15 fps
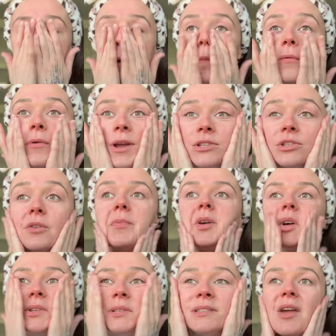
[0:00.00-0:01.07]
operation,
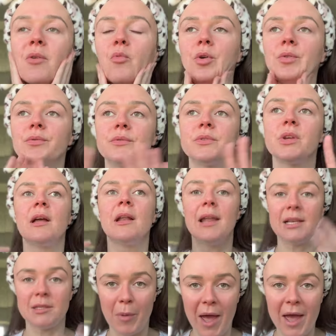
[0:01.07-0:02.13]
because they want
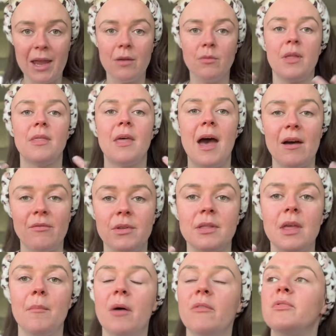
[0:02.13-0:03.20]
less pain when they're having
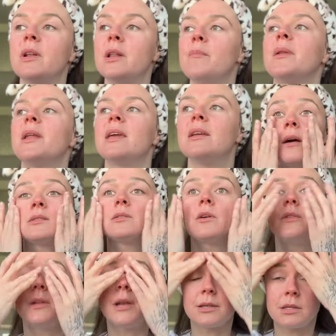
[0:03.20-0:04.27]
their monthly bleed. So
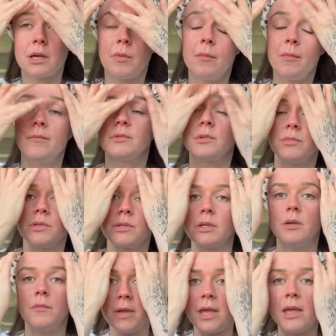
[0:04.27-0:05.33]
the next couple of months I'm just
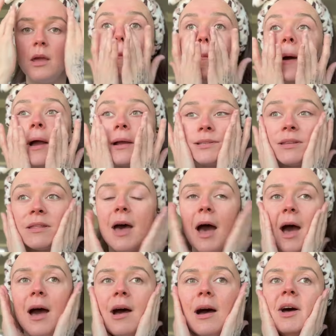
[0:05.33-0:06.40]
going to be back to
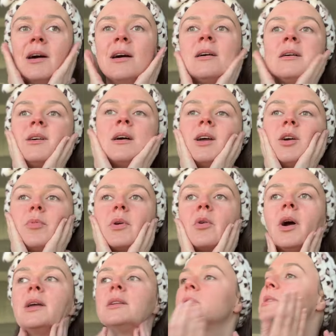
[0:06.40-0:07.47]
that. It'll be
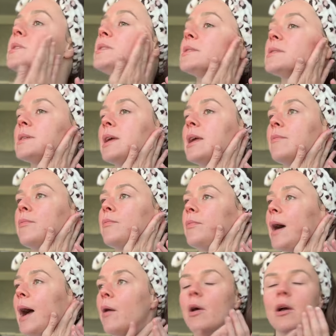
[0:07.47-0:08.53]
quite interesting to see
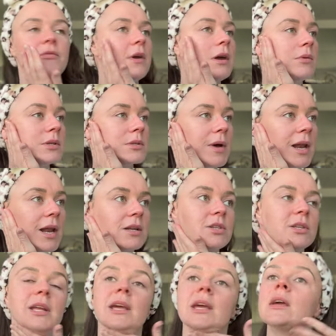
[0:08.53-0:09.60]
how I feel as well,
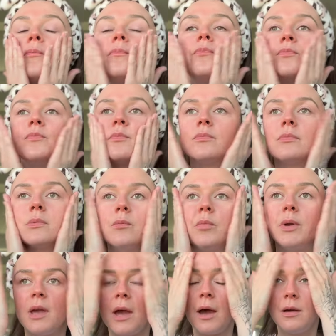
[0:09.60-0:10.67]
actually.
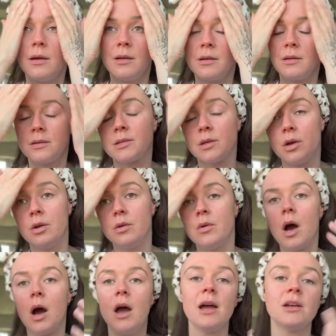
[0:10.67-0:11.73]
But yeah, so
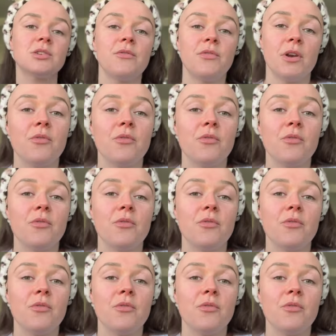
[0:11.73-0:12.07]
I actually feel